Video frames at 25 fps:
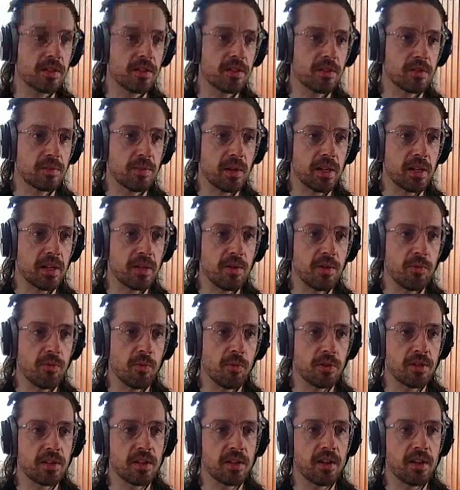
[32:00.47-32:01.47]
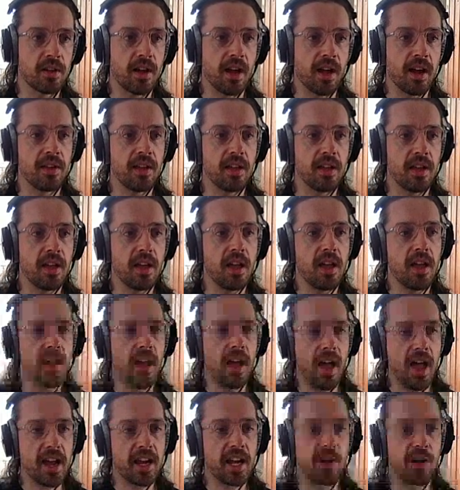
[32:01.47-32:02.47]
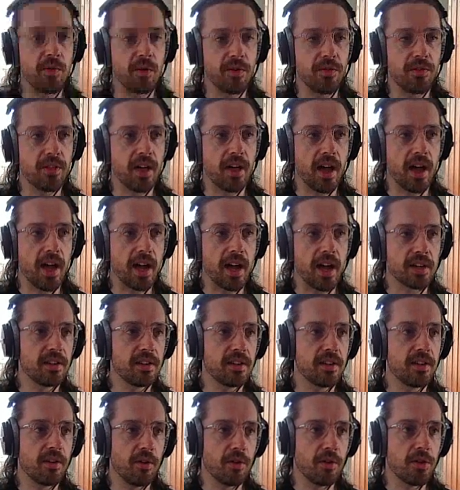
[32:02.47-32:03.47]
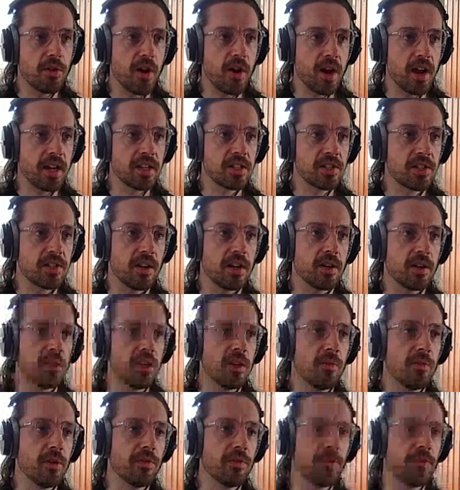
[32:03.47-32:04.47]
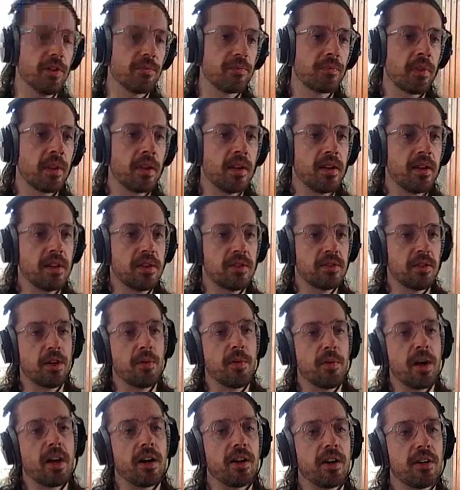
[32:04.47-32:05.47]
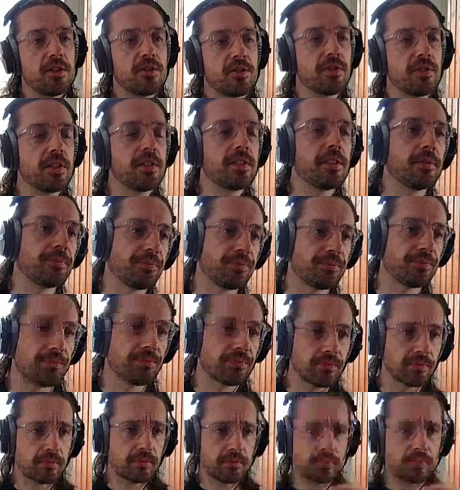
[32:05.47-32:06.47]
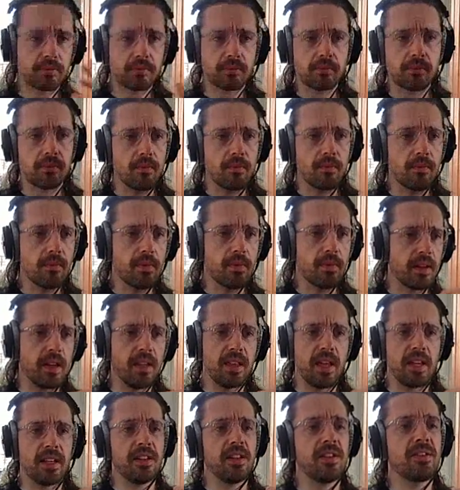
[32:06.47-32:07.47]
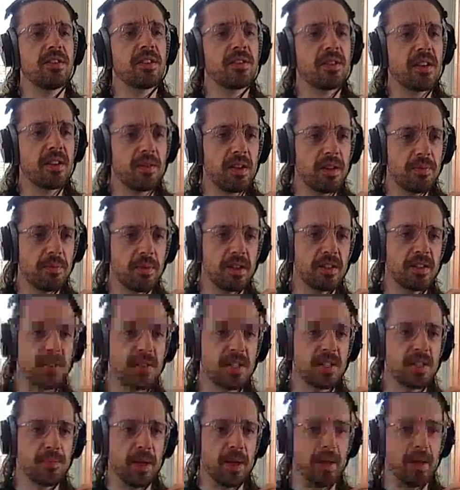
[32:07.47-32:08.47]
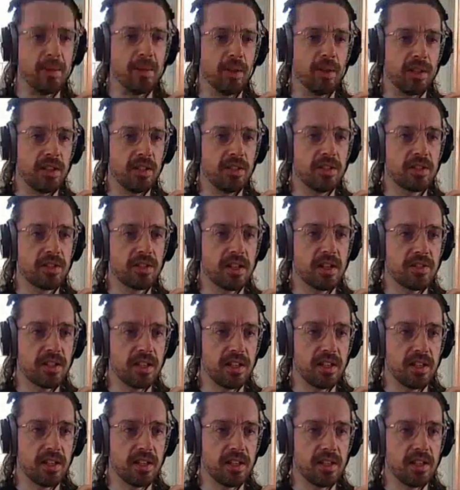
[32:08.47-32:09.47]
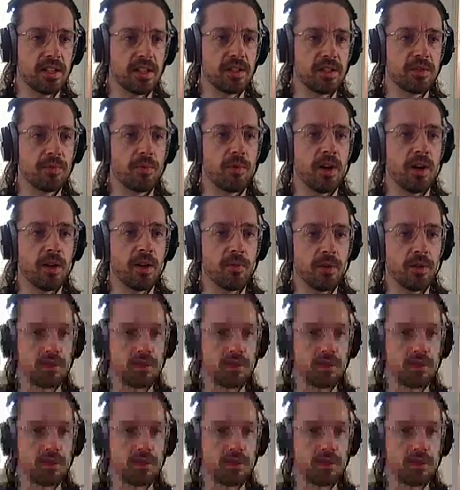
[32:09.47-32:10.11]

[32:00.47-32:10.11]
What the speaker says: because you want to have the echo of that on the right-hand side when you move it. So you add 100, and then you basically spitball it. You're just going to see, is this what I want?